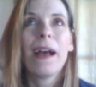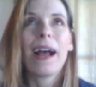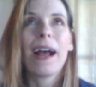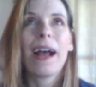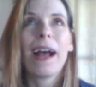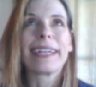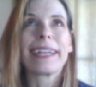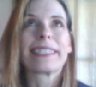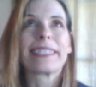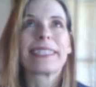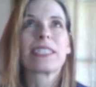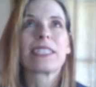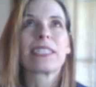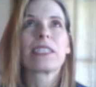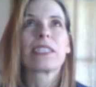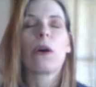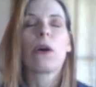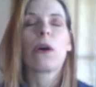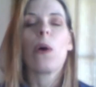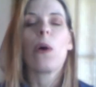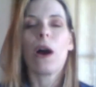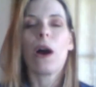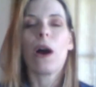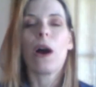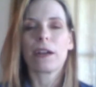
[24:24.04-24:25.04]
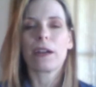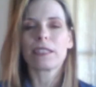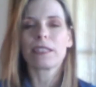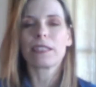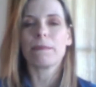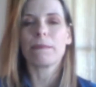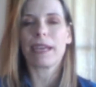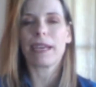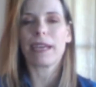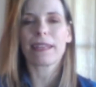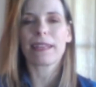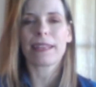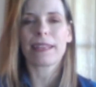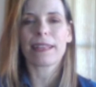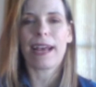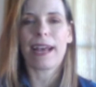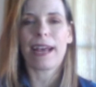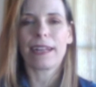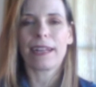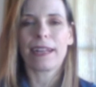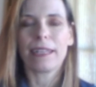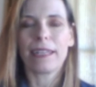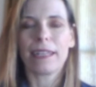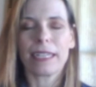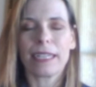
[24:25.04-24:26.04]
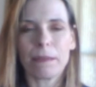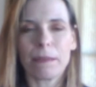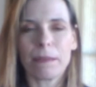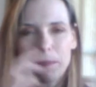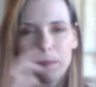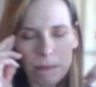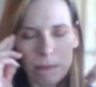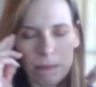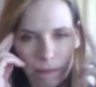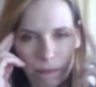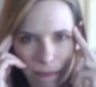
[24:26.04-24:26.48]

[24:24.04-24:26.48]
It's so hard to make that leap